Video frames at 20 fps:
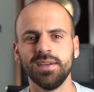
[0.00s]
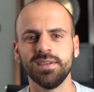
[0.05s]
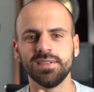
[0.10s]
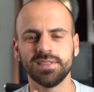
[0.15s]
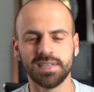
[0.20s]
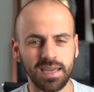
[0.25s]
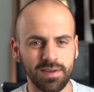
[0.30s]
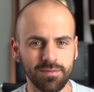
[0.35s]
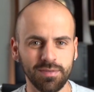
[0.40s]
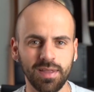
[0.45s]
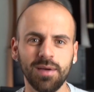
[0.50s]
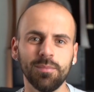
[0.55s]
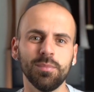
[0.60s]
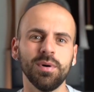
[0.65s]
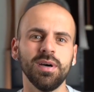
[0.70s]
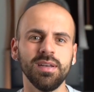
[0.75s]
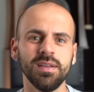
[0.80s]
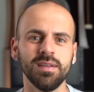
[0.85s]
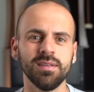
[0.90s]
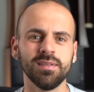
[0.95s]
Save that
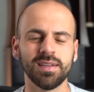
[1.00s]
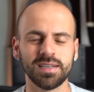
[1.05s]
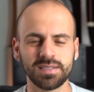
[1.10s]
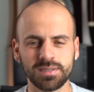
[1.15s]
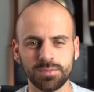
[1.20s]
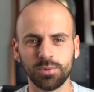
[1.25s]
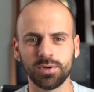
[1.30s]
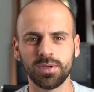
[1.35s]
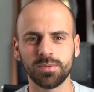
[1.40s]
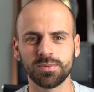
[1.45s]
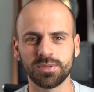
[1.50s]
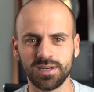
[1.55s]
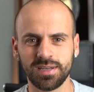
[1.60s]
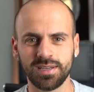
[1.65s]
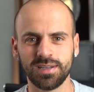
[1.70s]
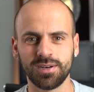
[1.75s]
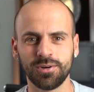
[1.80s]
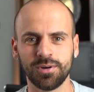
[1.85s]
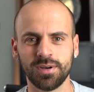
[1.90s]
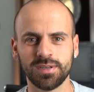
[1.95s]
money. That's the point I'm trying to
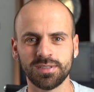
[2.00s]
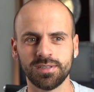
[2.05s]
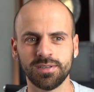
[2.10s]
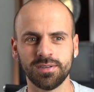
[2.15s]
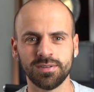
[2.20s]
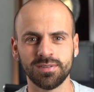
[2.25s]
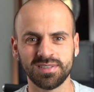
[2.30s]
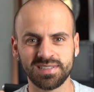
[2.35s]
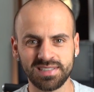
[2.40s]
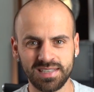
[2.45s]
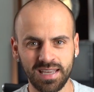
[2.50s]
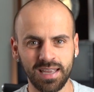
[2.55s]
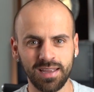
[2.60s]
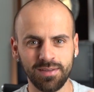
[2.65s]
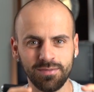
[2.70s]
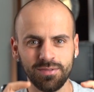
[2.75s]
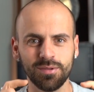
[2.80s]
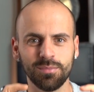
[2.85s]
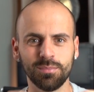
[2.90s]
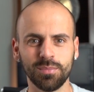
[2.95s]
get across here.
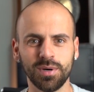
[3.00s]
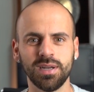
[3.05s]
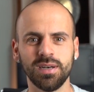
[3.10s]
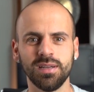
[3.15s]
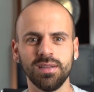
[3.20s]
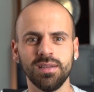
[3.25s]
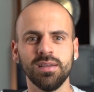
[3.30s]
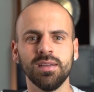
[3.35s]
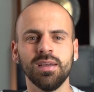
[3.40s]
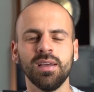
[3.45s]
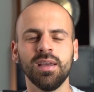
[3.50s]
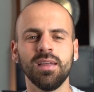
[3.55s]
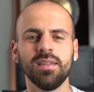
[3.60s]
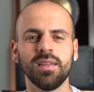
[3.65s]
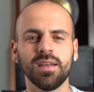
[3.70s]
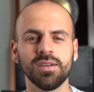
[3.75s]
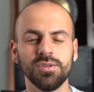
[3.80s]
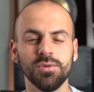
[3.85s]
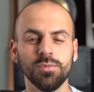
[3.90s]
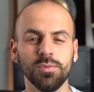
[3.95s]
Save the money
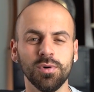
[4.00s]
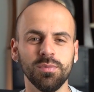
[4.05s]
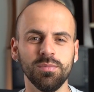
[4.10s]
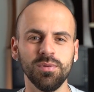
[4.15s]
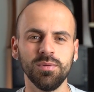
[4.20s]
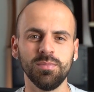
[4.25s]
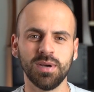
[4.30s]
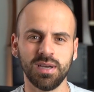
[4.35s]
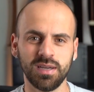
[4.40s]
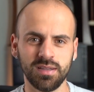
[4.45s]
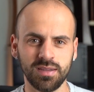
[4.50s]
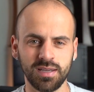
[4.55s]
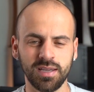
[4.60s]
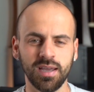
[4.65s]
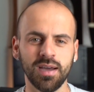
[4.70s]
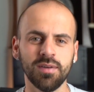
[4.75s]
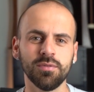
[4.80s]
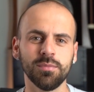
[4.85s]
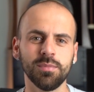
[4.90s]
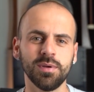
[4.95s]
that you would be paying the
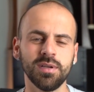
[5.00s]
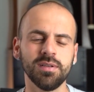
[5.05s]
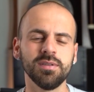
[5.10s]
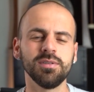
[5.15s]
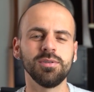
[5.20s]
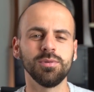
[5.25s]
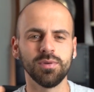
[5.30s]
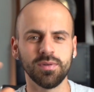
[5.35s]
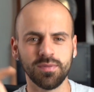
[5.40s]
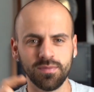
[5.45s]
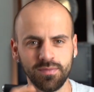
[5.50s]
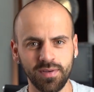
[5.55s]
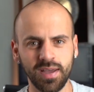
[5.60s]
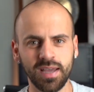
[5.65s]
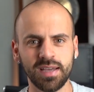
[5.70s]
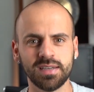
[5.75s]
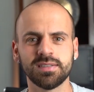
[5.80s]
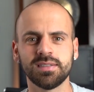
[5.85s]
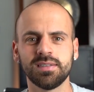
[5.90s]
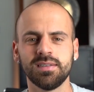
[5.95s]
government to
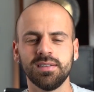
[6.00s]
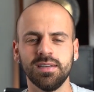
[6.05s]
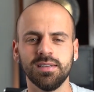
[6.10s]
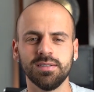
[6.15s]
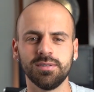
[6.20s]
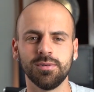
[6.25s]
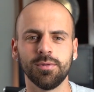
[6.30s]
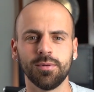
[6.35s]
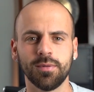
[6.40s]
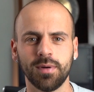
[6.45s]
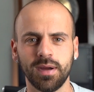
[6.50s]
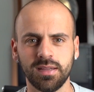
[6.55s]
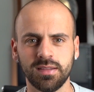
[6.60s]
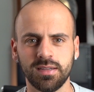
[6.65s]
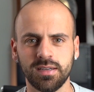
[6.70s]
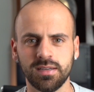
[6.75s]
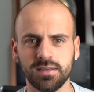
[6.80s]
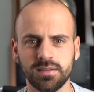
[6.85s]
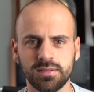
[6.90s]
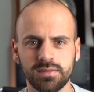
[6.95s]
invest into the right
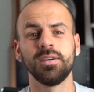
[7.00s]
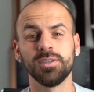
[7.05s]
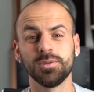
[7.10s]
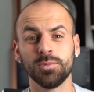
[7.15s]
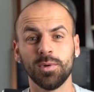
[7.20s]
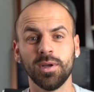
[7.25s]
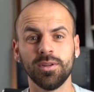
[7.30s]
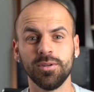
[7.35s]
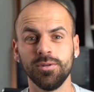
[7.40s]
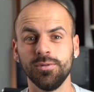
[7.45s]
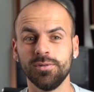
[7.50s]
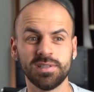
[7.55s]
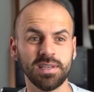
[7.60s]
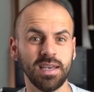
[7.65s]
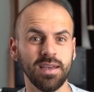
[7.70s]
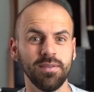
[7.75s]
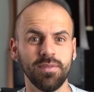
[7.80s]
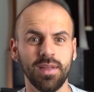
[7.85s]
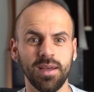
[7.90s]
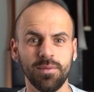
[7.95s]
things. Because whether you
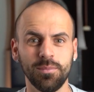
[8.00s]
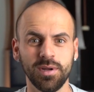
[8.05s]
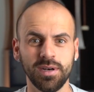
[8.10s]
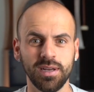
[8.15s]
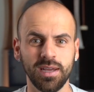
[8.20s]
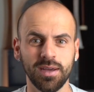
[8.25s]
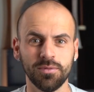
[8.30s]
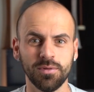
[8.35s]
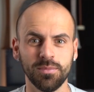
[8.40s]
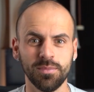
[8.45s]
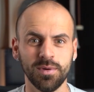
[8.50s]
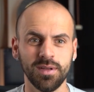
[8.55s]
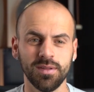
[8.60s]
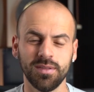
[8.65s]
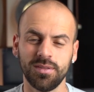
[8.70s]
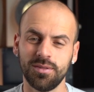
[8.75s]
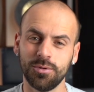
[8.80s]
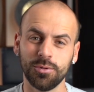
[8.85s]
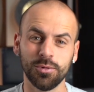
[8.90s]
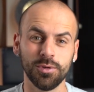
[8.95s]
save that money every
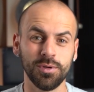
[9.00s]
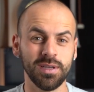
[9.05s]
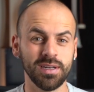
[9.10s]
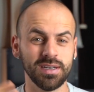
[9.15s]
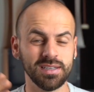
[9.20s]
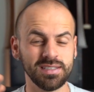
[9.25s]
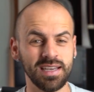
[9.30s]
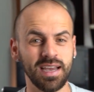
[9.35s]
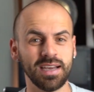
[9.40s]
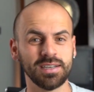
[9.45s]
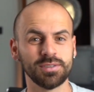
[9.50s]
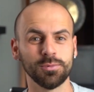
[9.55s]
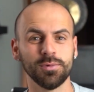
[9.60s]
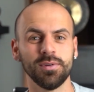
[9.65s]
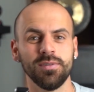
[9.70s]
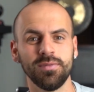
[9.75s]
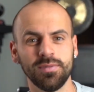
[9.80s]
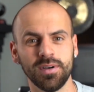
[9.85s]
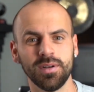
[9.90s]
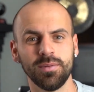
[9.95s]
month or you get a tax
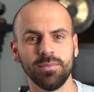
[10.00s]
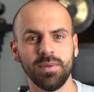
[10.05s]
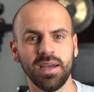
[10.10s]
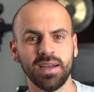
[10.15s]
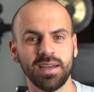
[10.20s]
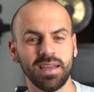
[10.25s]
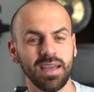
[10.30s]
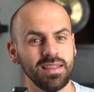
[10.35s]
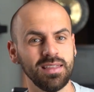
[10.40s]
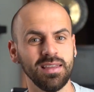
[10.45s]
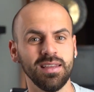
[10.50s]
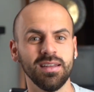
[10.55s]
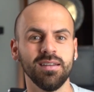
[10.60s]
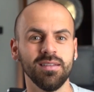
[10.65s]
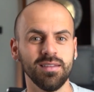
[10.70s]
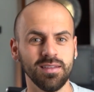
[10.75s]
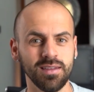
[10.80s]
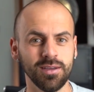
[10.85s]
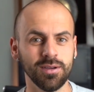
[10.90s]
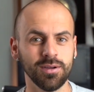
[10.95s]
refund back at the end
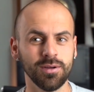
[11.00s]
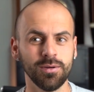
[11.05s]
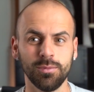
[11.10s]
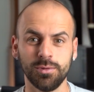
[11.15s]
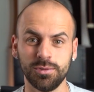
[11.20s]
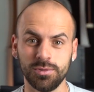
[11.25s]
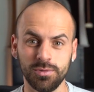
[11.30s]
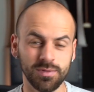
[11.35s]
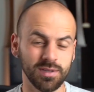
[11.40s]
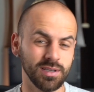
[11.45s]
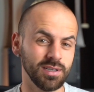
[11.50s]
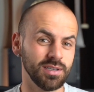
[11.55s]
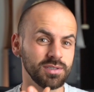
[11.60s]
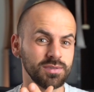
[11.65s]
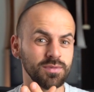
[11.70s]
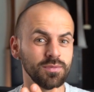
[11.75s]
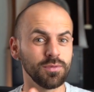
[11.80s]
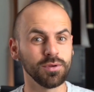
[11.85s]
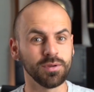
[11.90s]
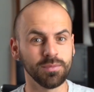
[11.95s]
of the year, which you think is
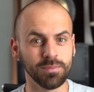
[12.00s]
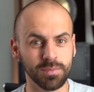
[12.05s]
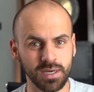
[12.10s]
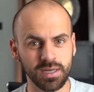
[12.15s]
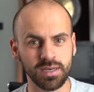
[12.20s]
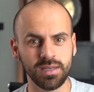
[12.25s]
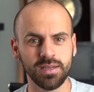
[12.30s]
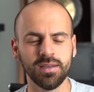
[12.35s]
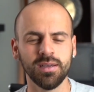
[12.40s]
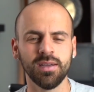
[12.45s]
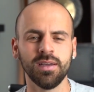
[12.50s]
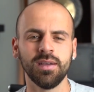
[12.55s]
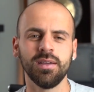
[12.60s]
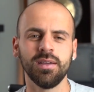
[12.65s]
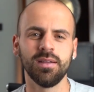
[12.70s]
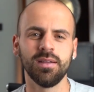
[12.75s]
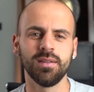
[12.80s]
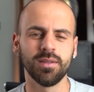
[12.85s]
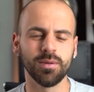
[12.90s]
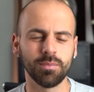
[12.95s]
free money,
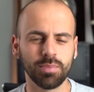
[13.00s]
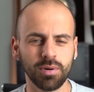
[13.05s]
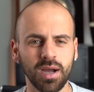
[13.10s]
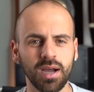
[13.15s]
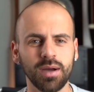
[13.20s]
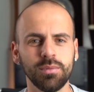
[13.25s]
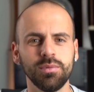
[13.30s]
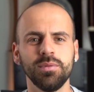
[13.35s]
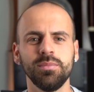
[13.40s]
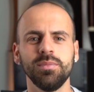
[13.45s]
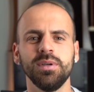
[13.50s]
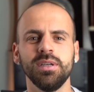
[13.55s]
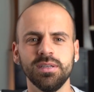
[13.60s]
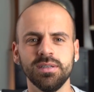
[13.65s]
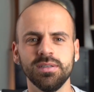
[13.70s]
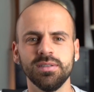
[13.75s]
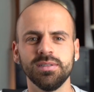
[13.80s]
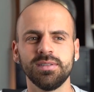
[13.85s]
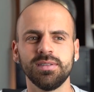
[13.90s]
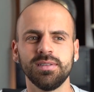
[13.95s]
the problem
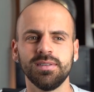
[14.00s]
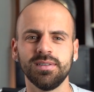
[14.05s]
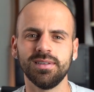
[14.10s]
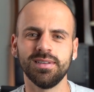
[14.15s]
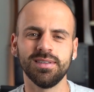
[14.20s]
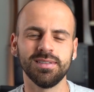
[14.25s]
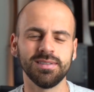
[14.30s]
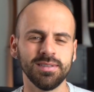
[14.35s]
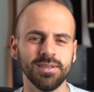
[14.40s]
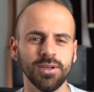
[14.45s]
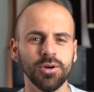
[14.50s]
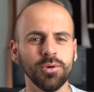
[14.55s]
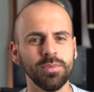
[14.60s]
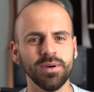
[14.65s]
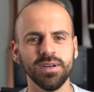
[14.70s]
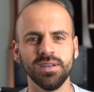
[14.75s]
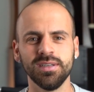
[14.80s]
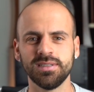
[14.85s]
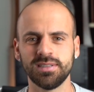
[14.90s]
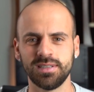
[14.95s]
is, is
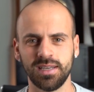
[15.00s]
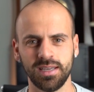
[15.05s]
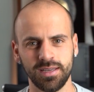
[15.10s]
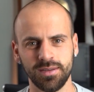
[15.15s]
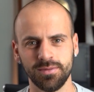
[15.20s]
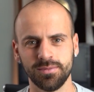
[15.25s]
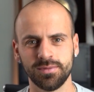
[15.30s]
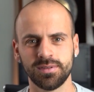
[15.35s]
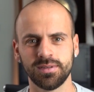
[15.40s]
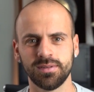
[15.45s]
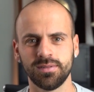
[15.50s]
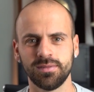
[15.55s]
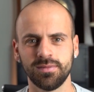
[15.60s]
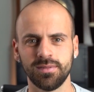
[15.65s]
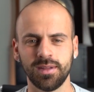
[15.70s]
nobody saves.